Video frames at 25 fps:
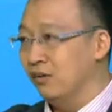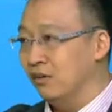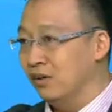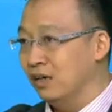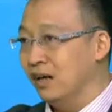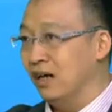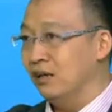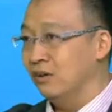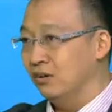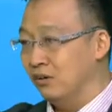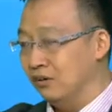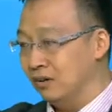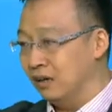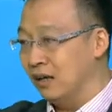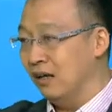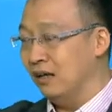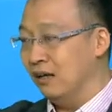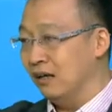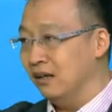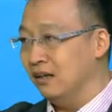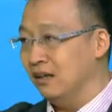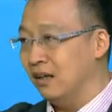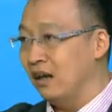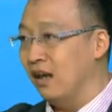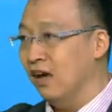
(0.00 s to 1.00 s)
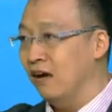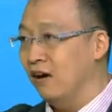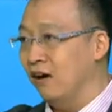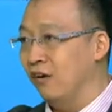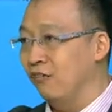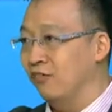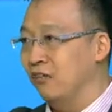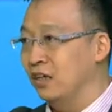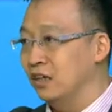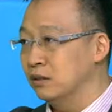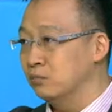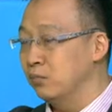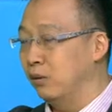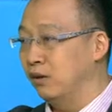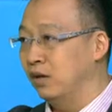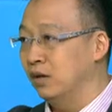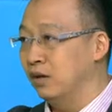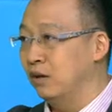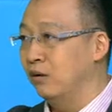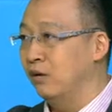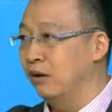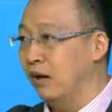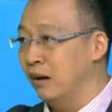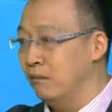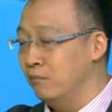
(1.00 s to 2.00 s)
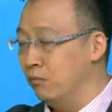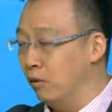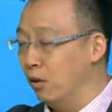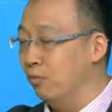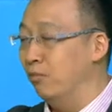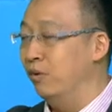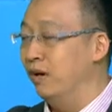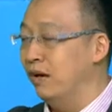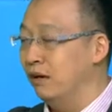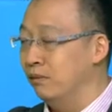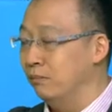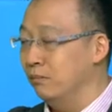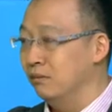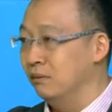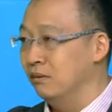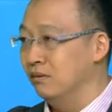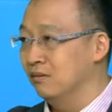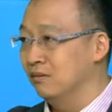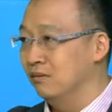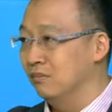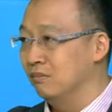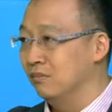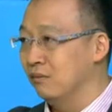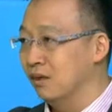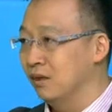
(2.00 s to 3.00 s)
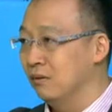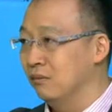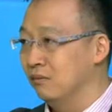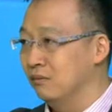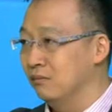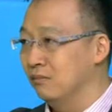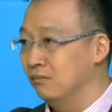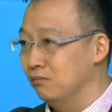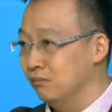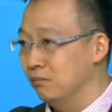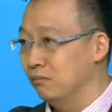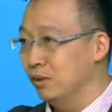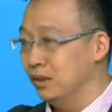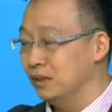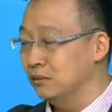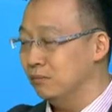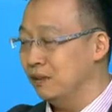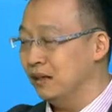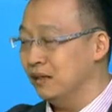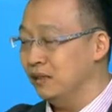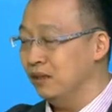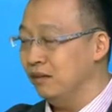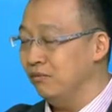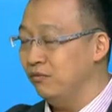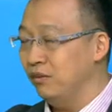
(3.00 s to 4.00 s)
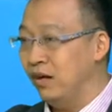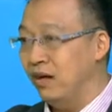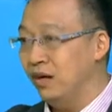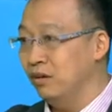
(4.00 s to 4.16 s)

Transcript: Fong got to take care of this political and moral perspective.